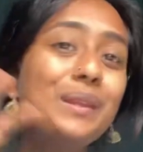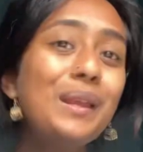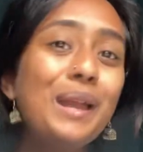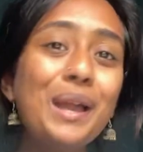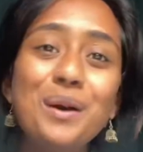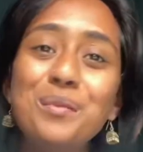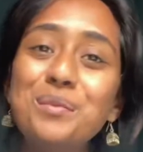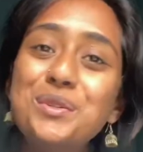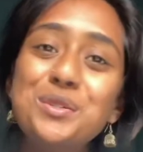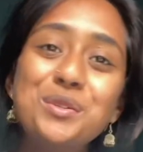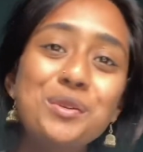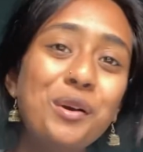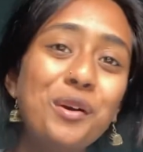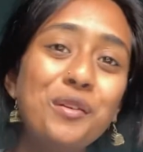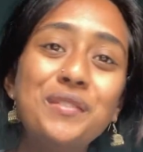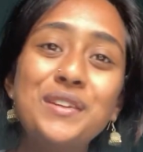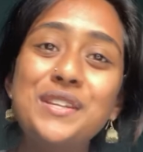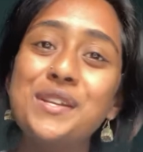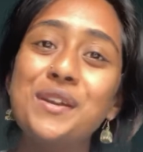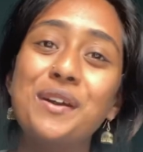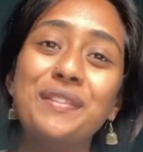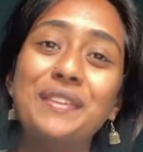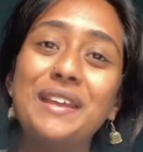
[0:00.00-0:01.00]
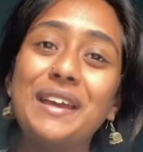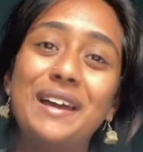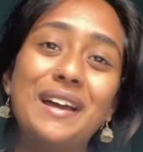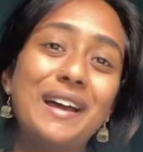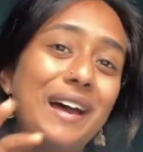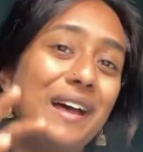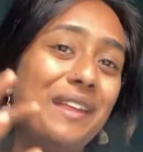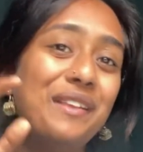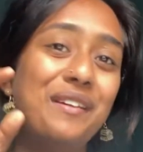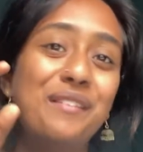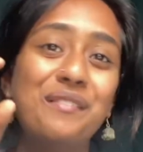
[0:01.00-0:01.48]
And we'll do a whole video on that,
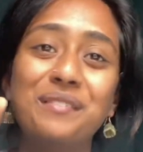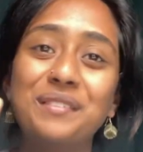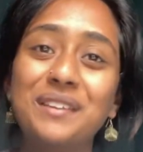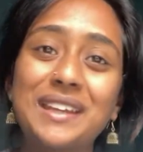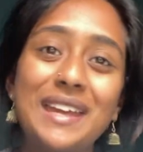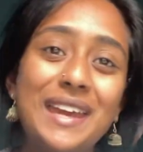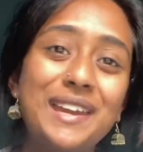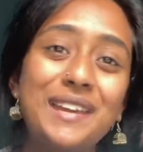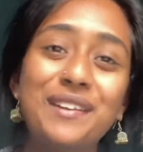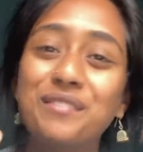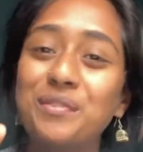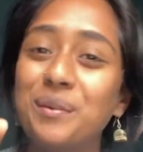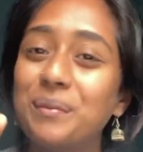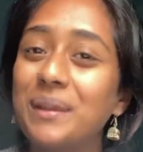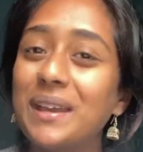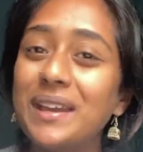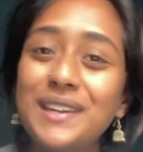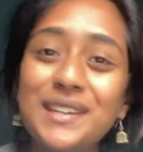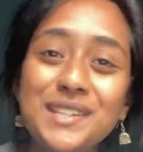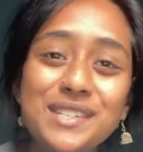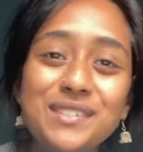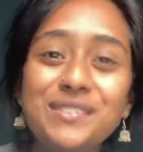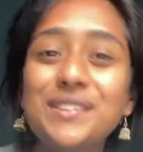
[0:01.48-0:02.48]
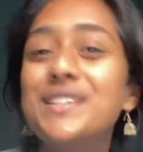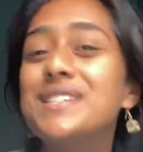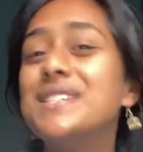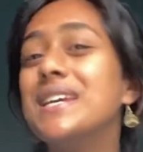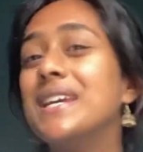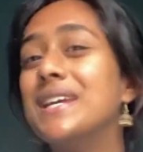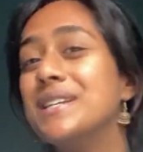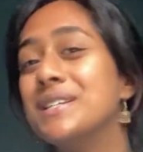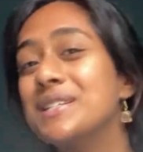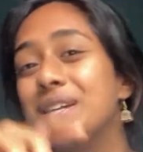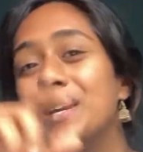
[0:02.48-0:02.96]
and then getting from that interview
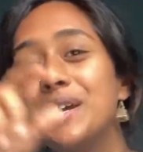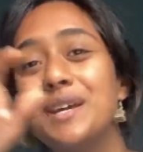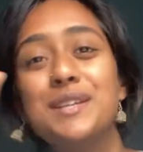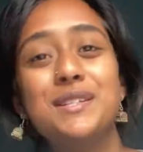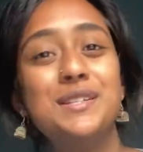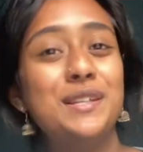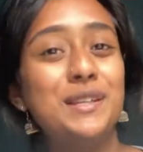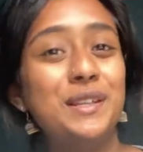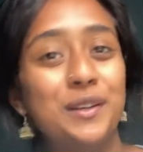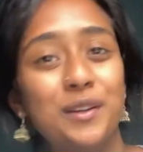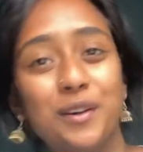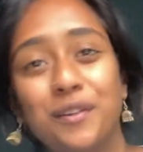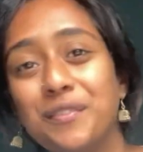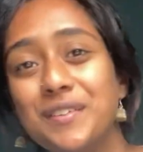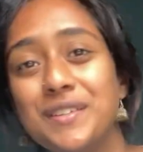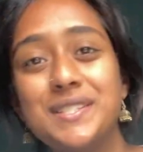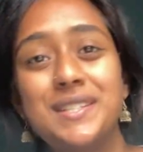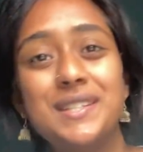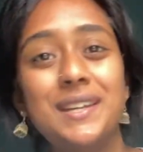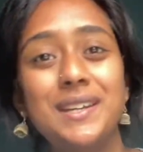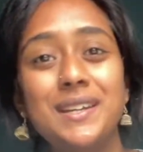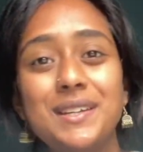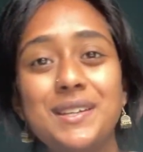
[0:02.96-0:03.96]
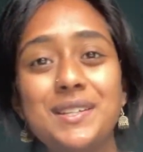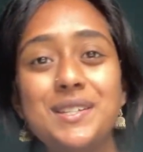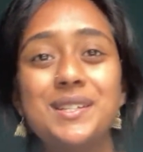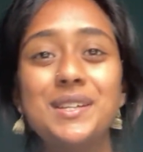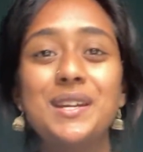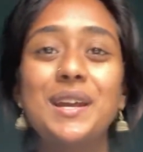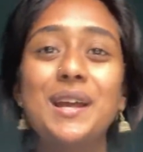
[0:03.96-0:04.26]
stage to the offer stage.